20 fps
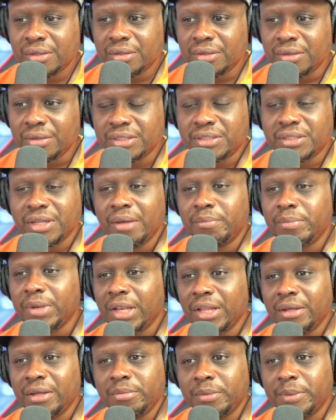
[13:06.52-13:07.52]
This is
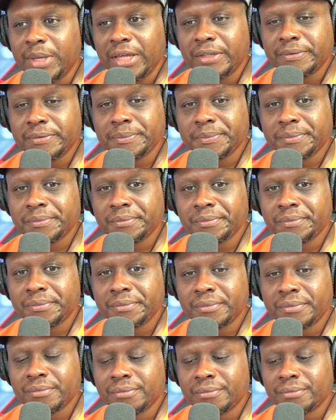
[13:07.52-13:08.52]
unbelievable, man.
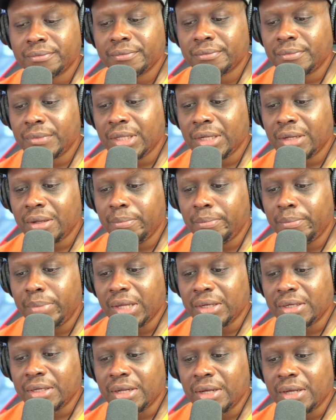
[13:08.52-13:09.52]

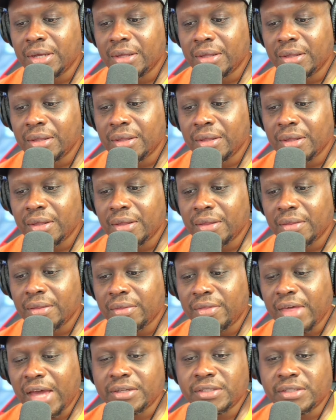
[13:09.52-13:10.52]
But
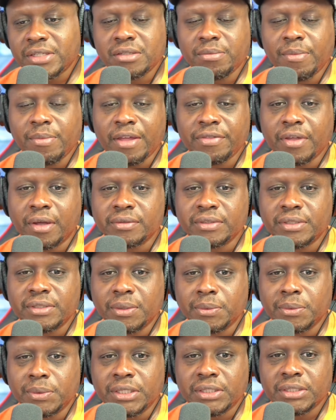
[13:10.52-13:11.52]
that's just my thoughts
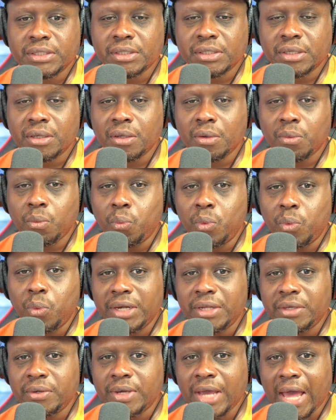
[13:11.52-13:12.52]
on this. What
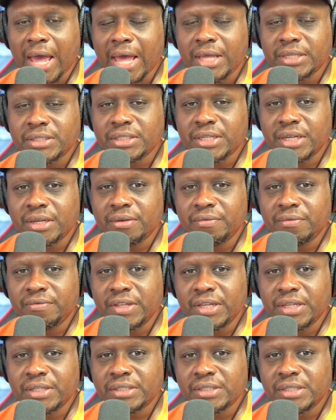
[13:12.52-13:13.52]
do you guys think of
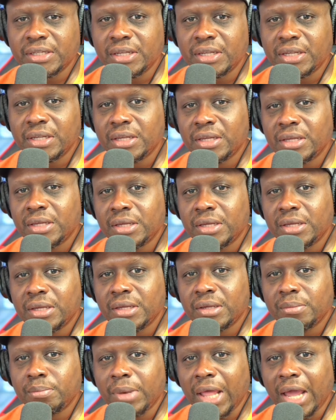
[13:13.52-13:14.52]
this?
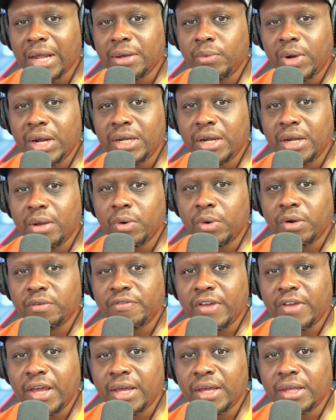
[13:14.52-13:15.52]
Black and White Network
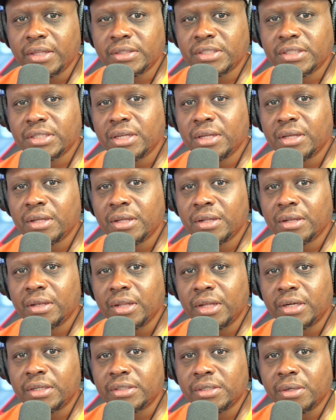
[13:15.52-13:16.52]
fans,
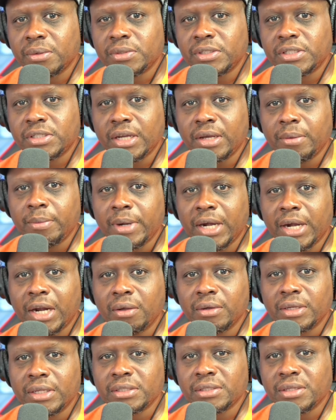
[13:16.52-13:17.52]
let us know what you think about
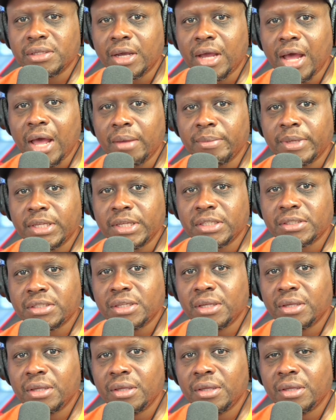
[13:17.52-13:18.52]
all this in the comments.
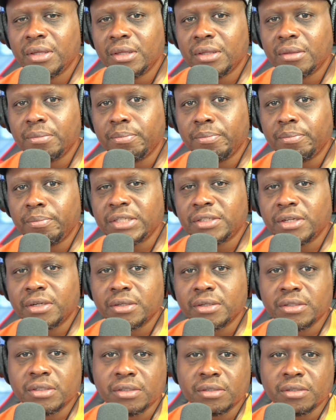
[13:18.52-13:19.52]
Make sure
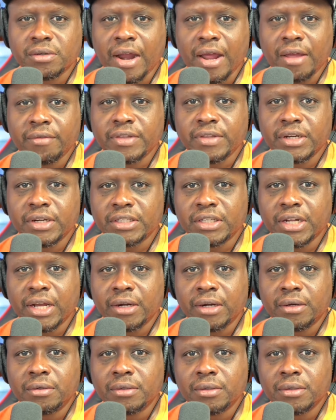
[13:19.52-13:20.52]
to subscribe to the
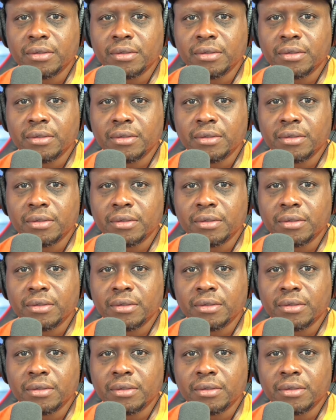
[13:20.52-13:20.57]
channel.